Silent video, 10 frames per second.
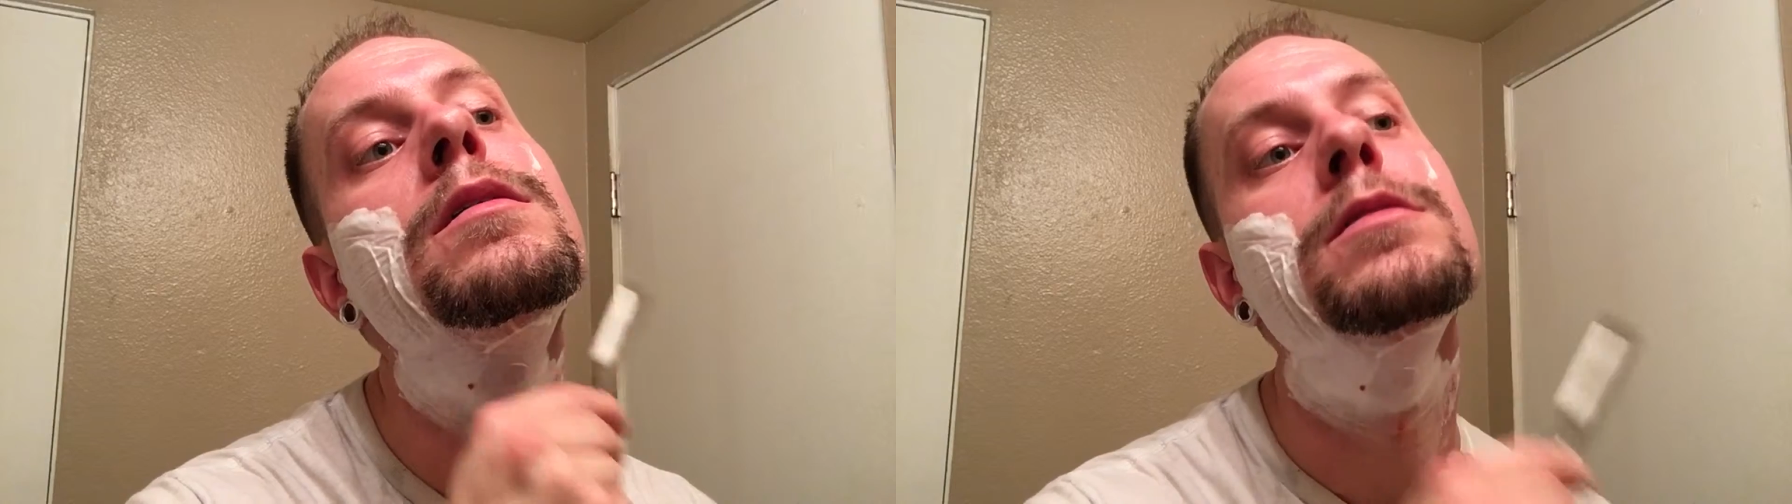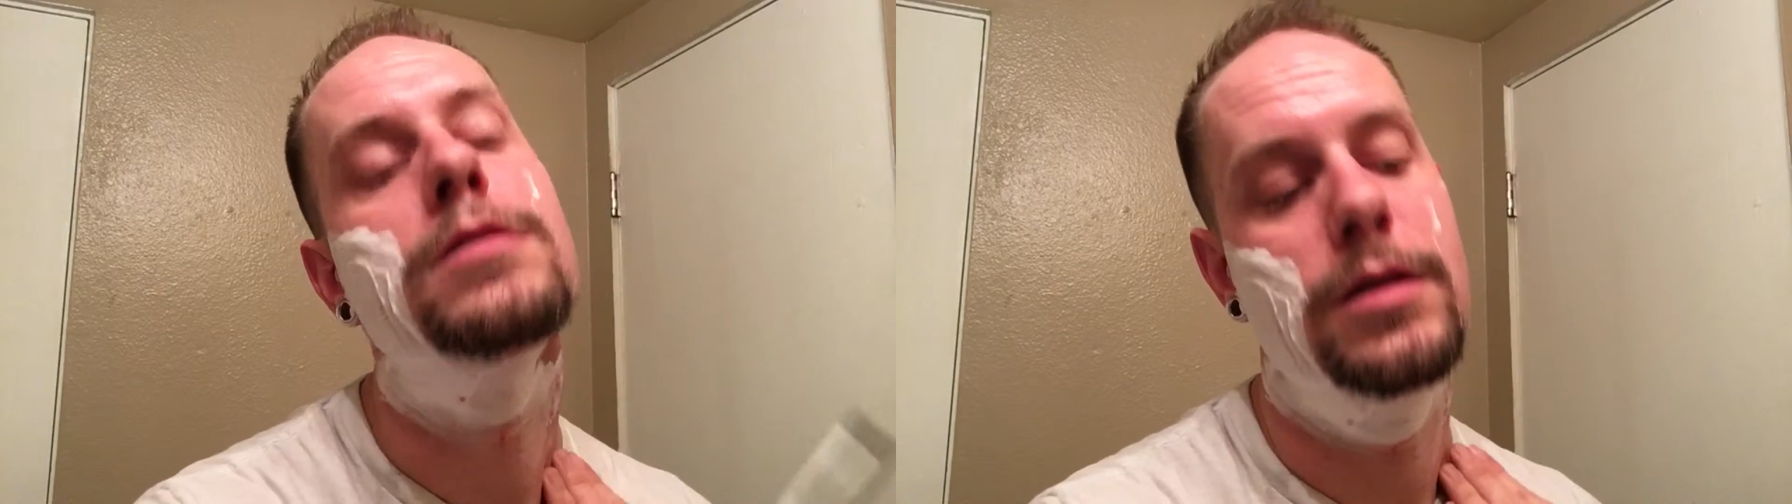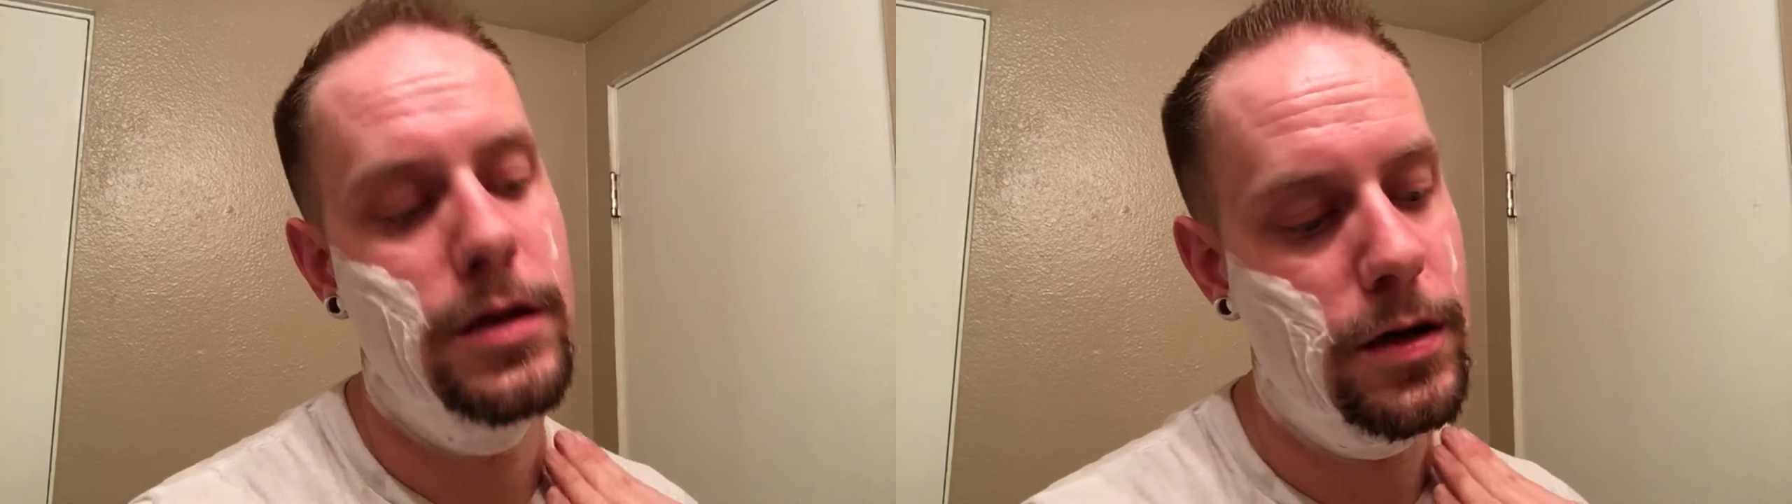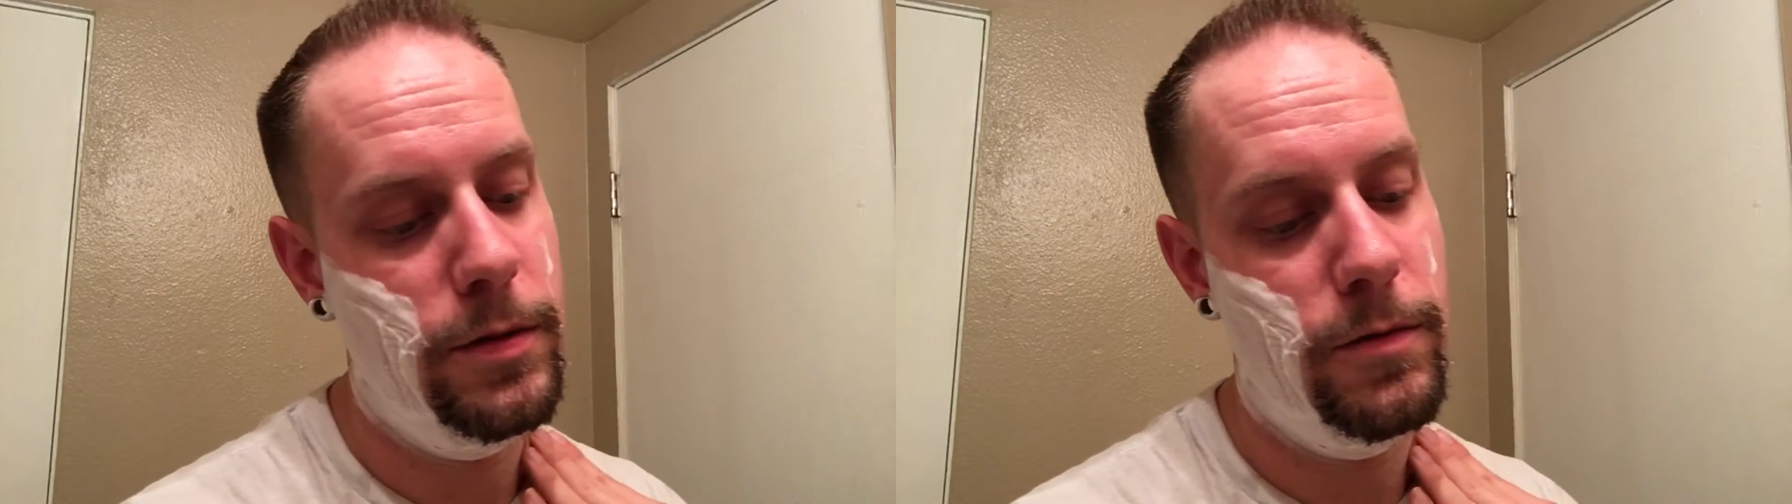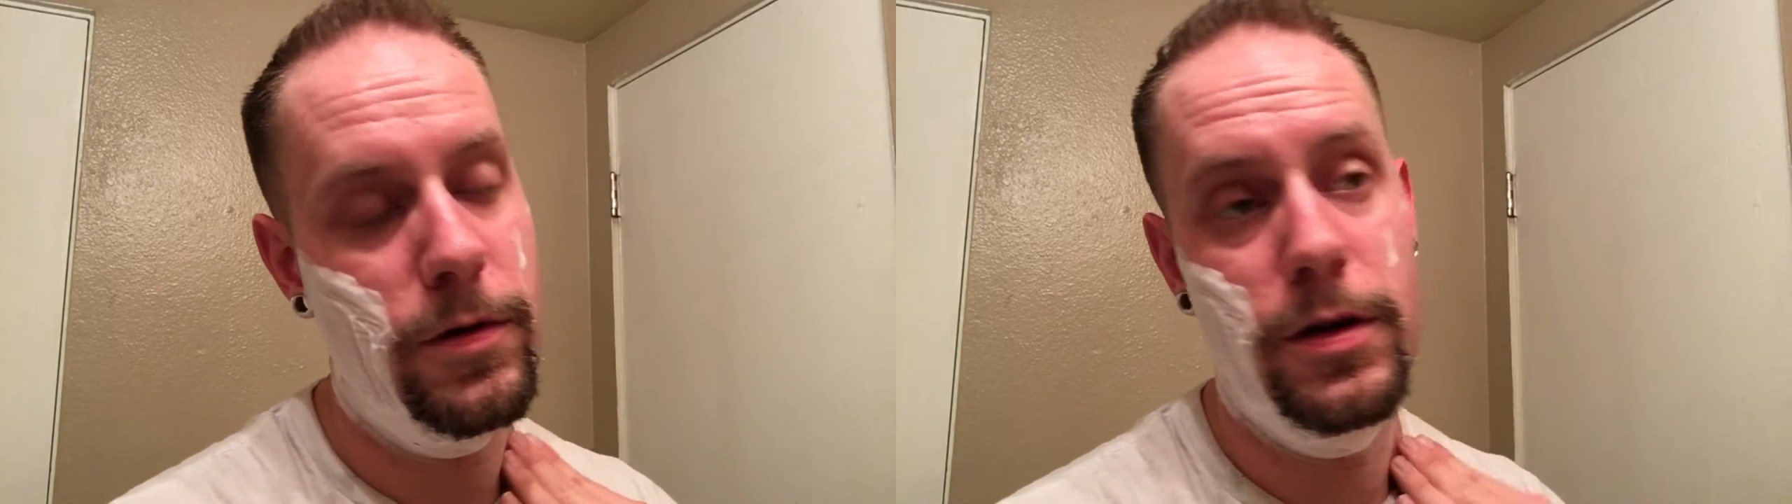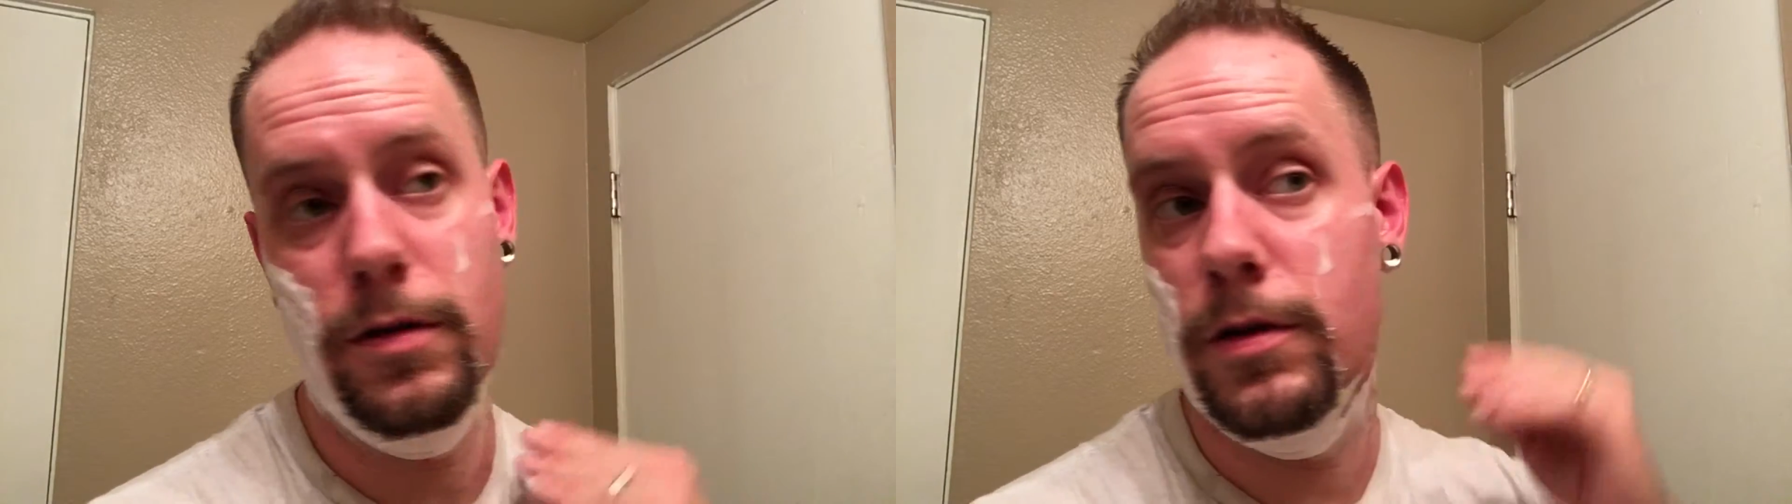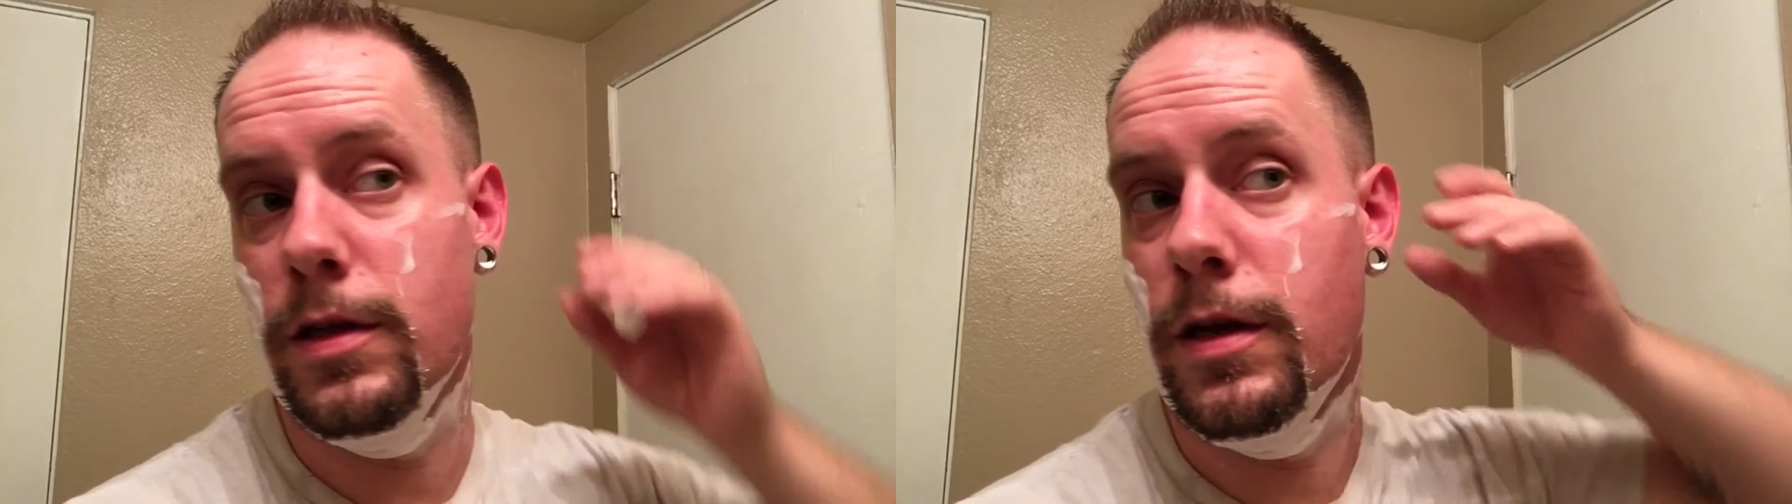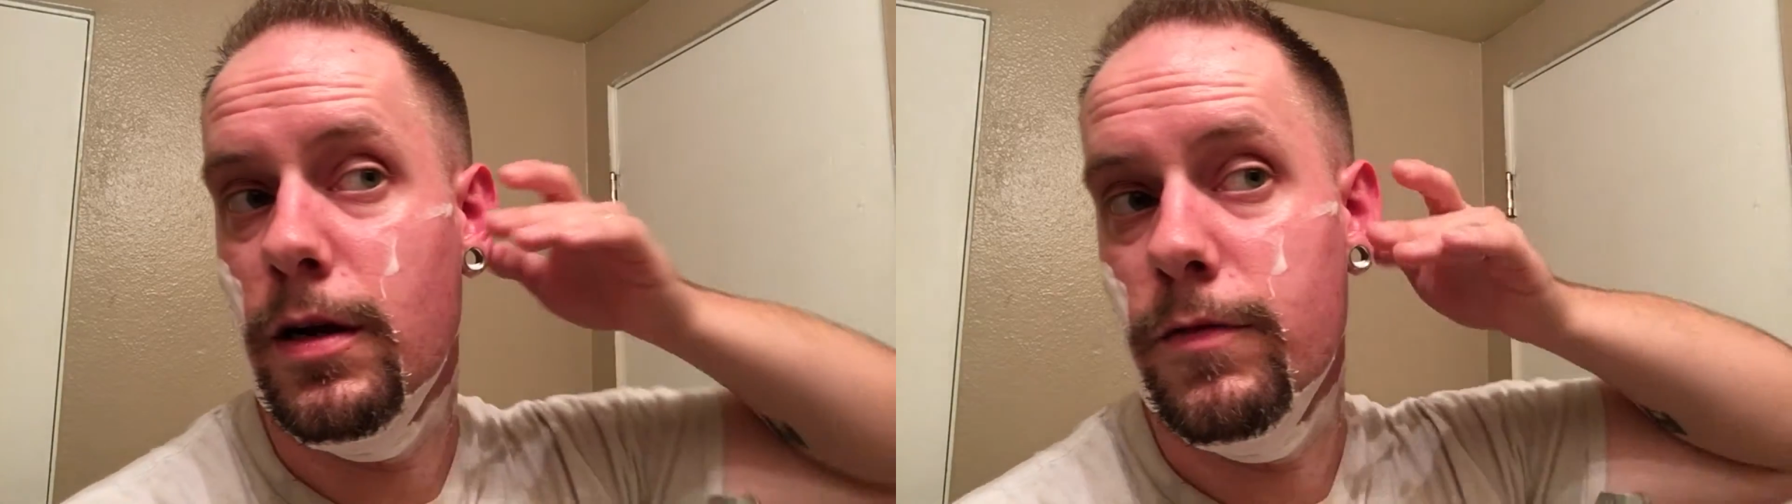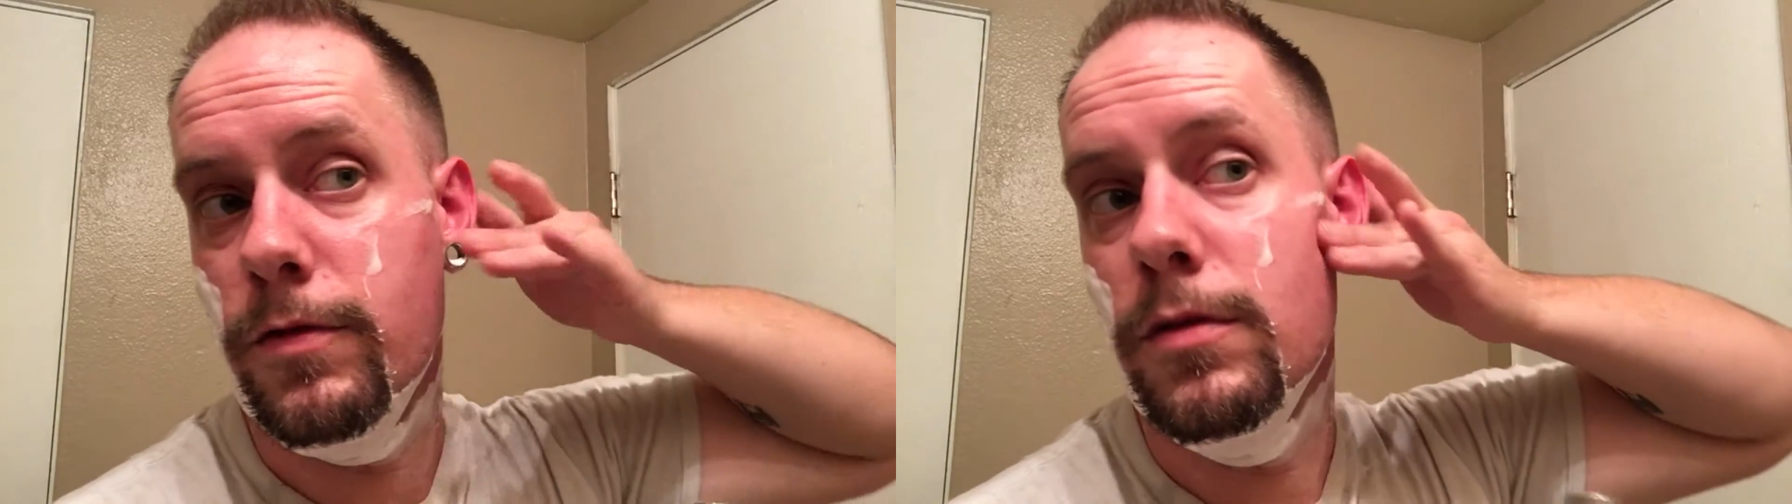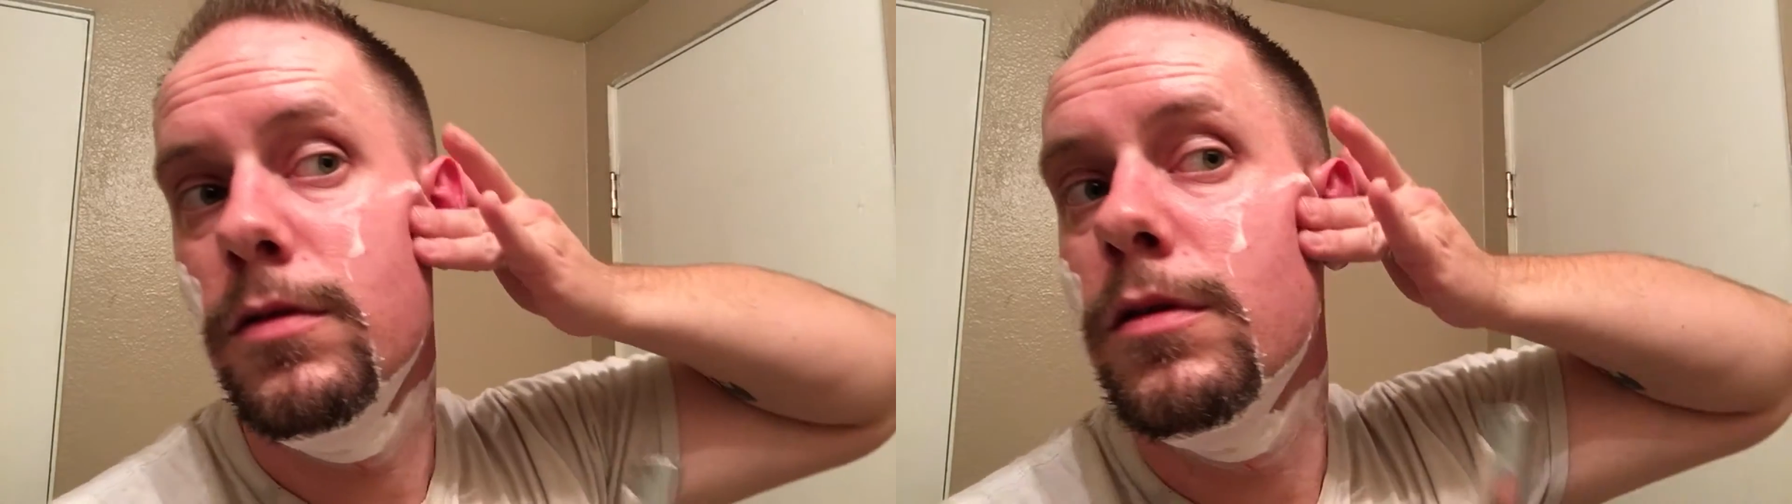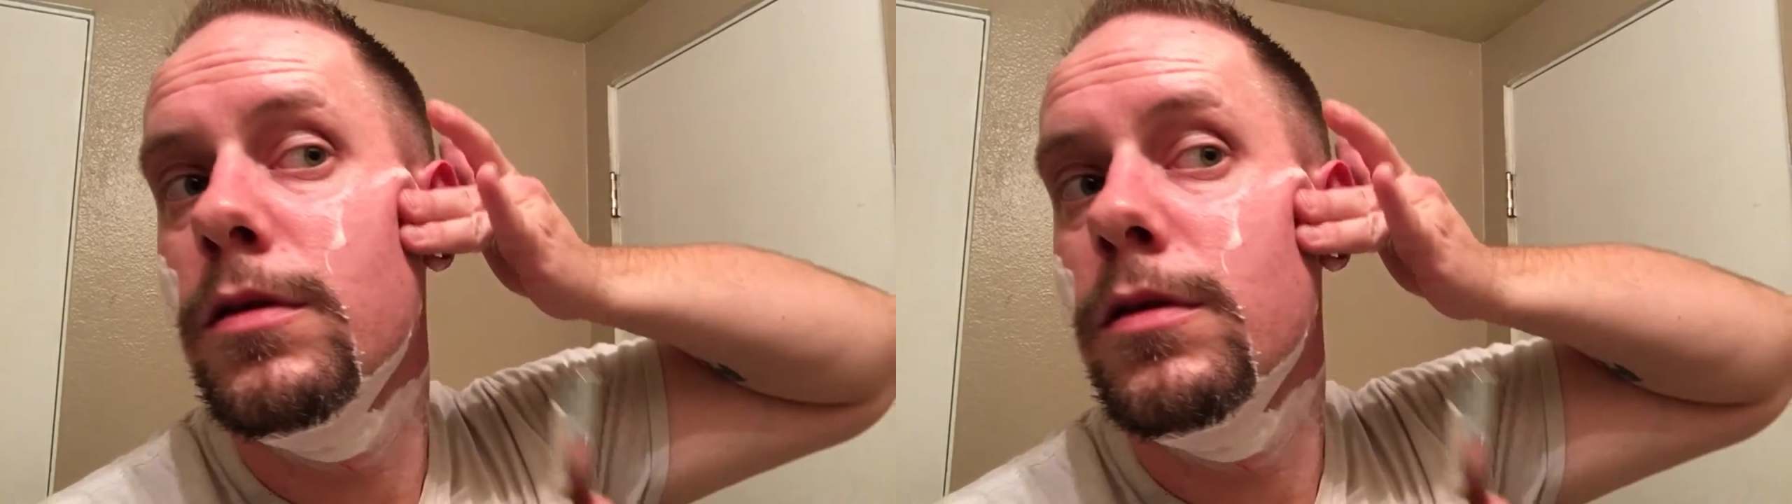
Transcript: So you got to be really, really careful